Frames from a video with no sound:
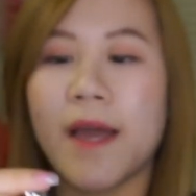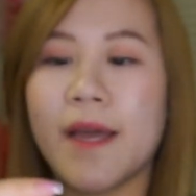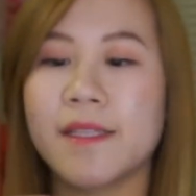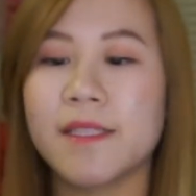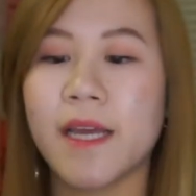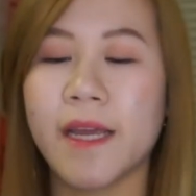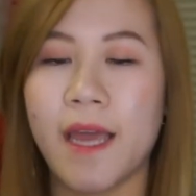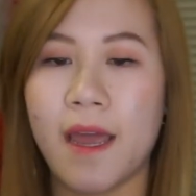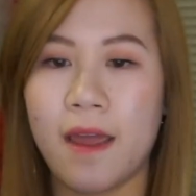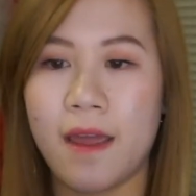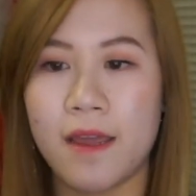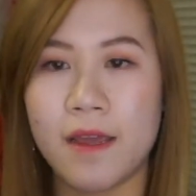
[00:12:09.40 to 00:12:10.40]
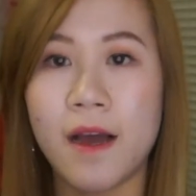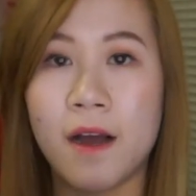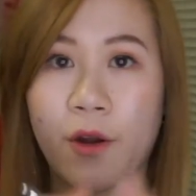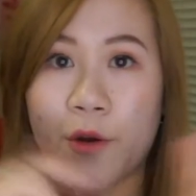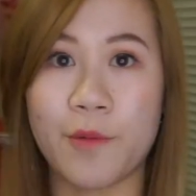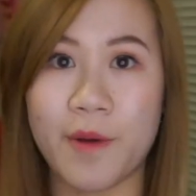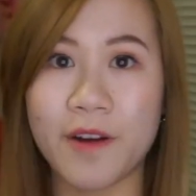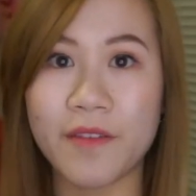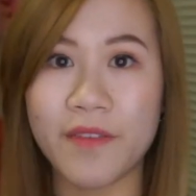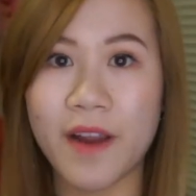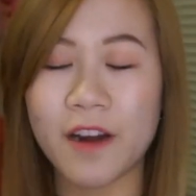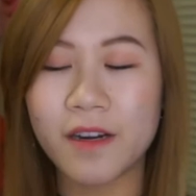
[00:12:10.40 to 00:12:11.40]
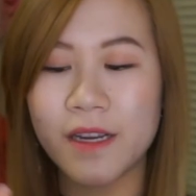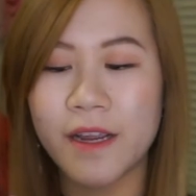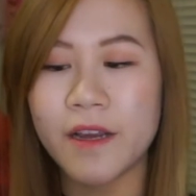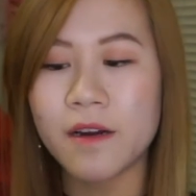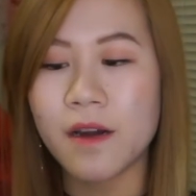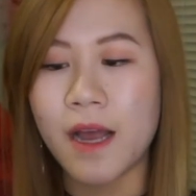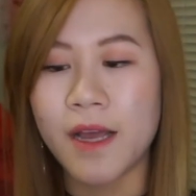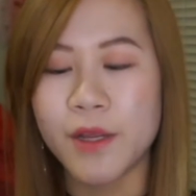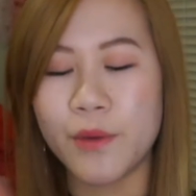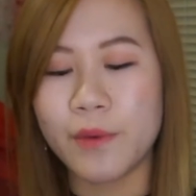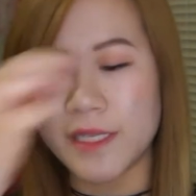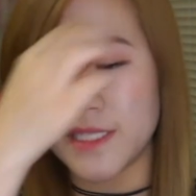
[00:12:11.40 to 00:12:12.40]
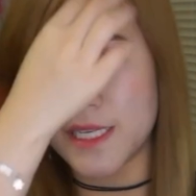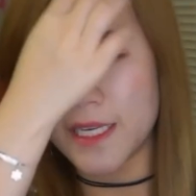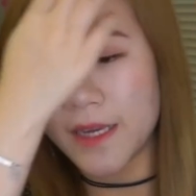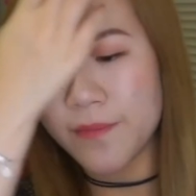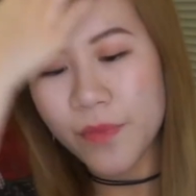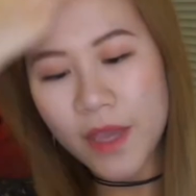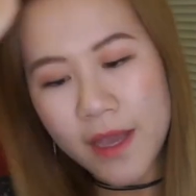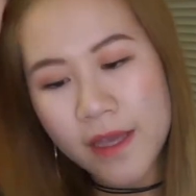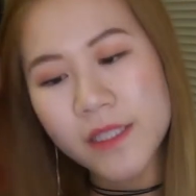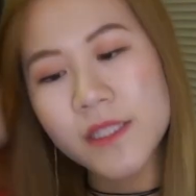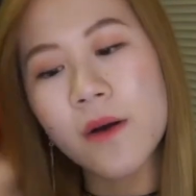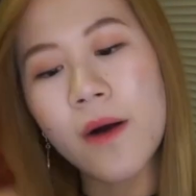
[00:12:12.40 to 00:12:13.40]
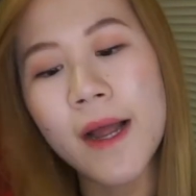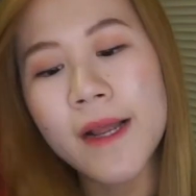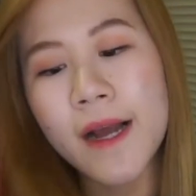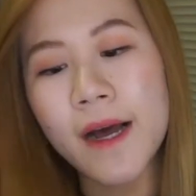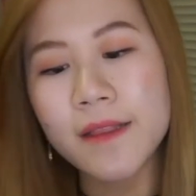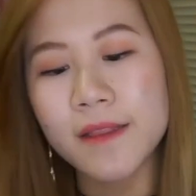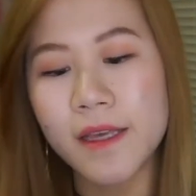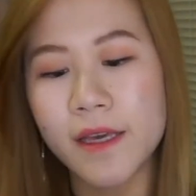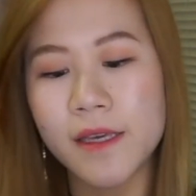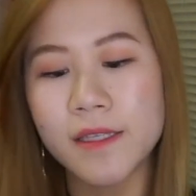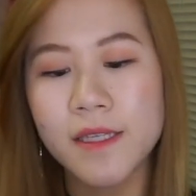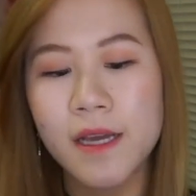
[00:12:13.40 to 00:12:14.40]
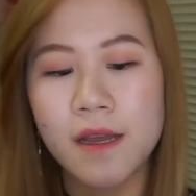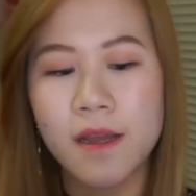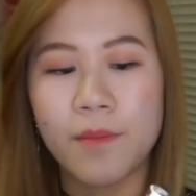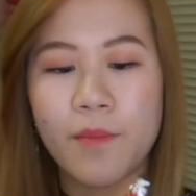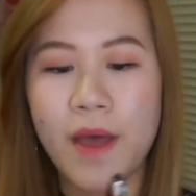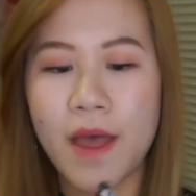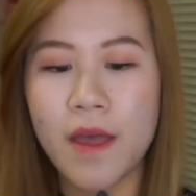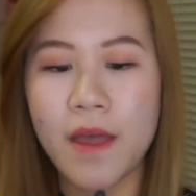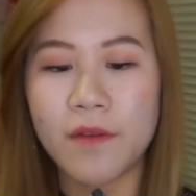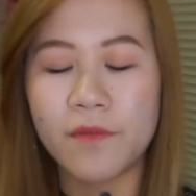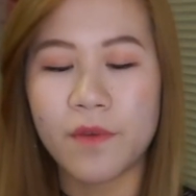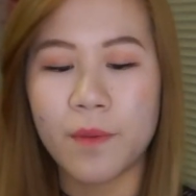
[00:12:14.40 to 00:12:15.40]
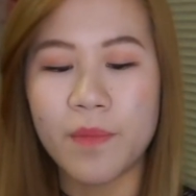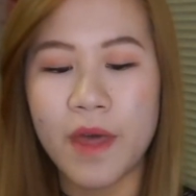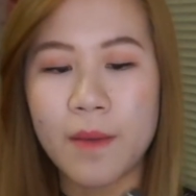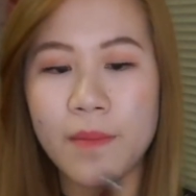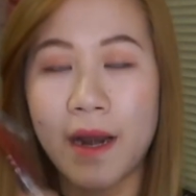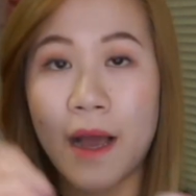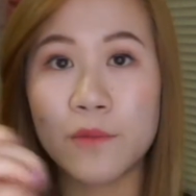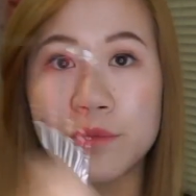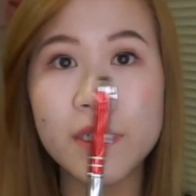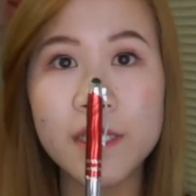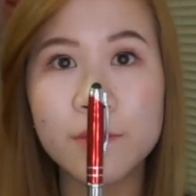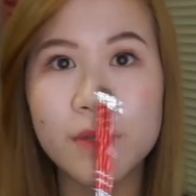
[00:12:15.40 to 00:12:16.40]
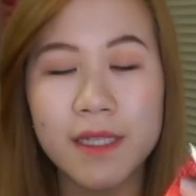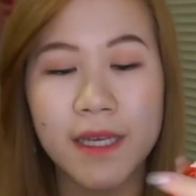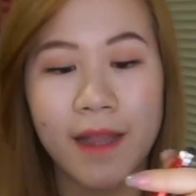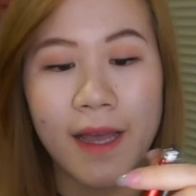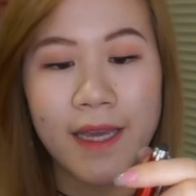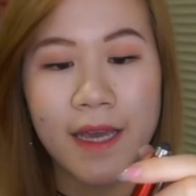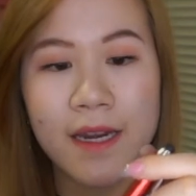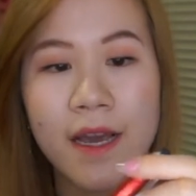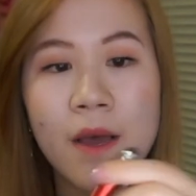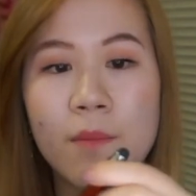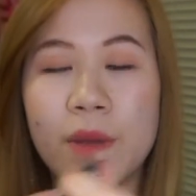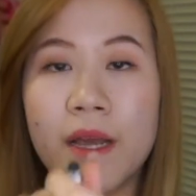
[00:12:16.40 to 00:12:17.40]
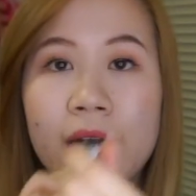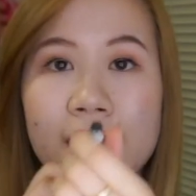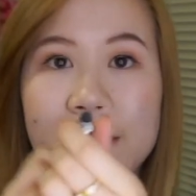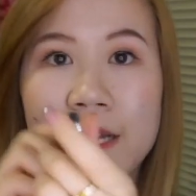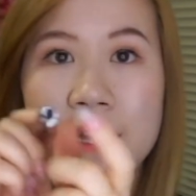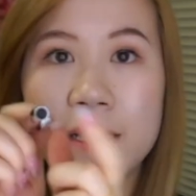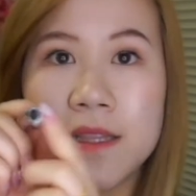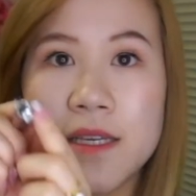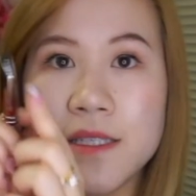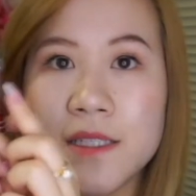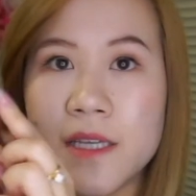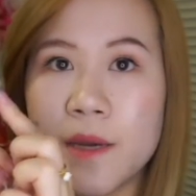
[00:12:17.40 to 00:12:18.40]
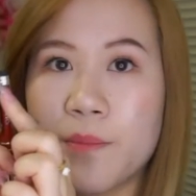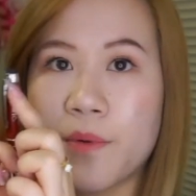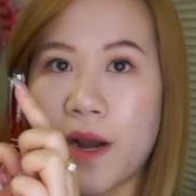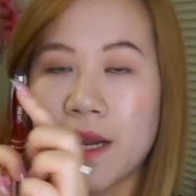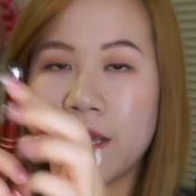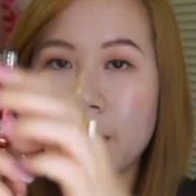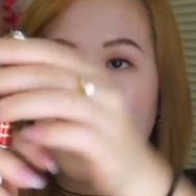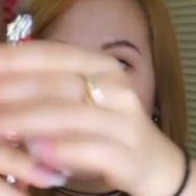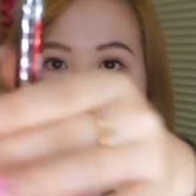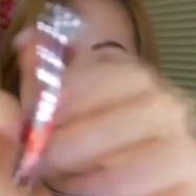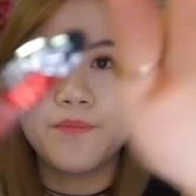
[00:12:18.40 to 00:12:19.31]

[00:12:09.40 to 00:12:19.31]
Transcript: It's like a career fair here at UNT. So I got this pen from them, and I really like it, because this tip right here,